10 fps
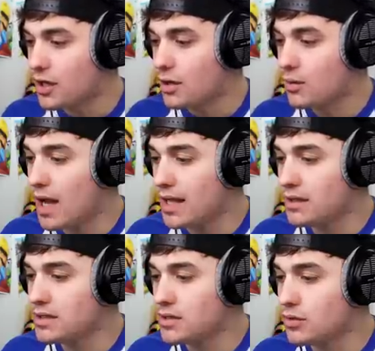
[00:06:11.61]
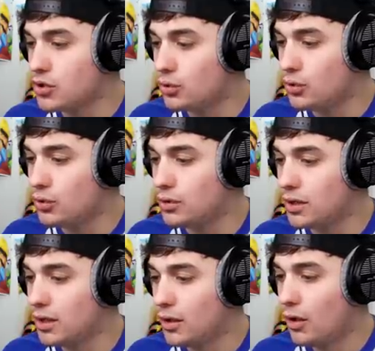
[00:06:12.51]
Why are they so tall?
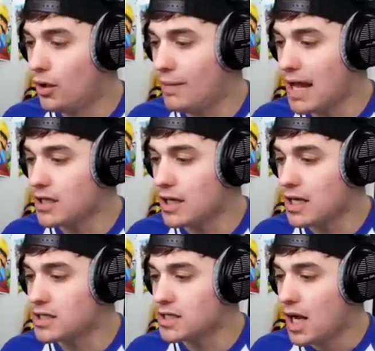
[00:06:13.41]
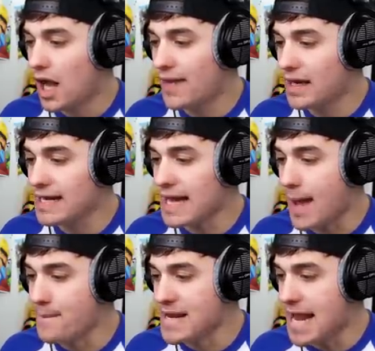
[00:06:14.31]
Oh my goodness. Are they like
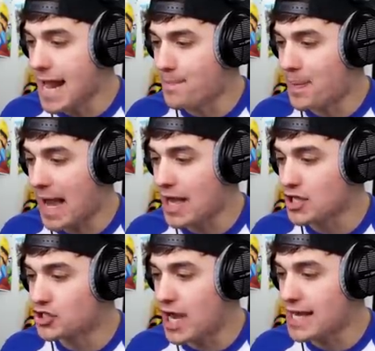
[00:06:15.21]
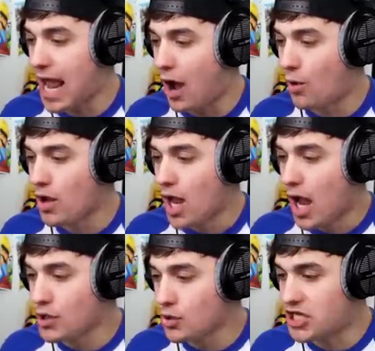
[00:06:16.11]
NBA players right now?
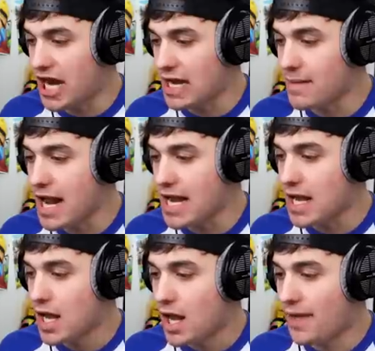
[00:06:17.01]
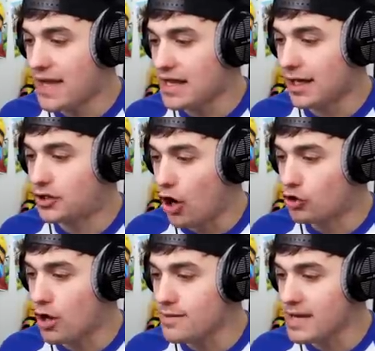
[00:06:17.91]
Are you kidding me? Are they gonna
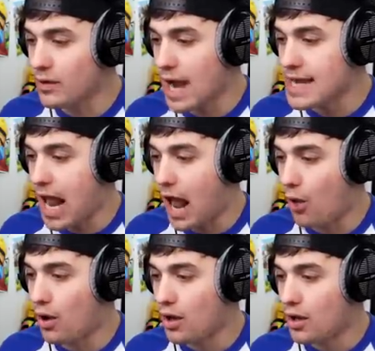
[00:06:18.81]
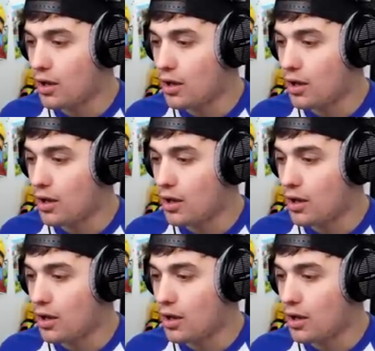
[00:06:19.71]
dunk on me right now?